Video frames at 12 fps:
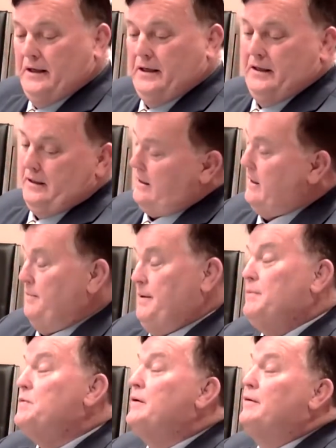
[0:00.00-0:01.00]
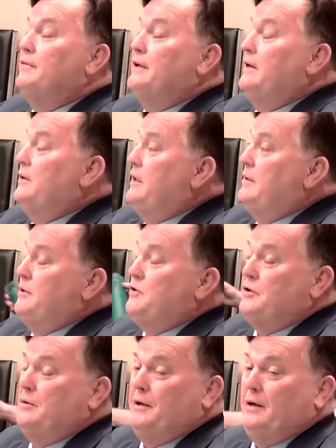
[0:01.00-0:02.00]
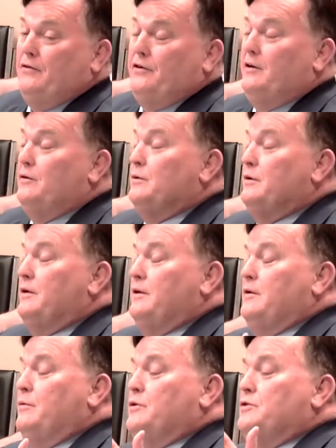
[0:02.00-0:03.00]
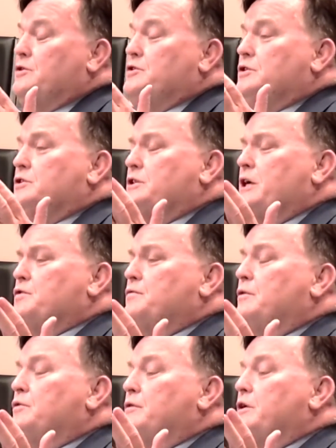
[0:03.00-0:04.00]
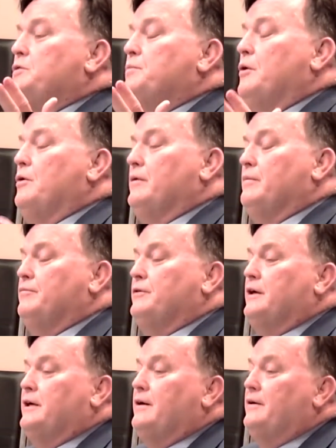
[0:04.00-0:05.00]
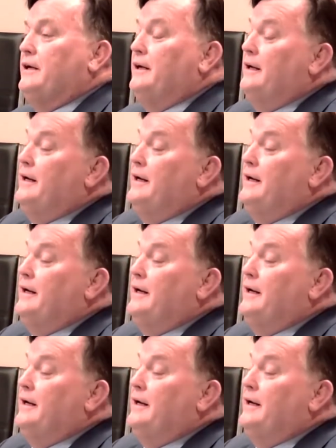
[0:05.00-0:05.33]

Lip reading: and other people running for county commissioner went out and said there was the successful dredge program for the county.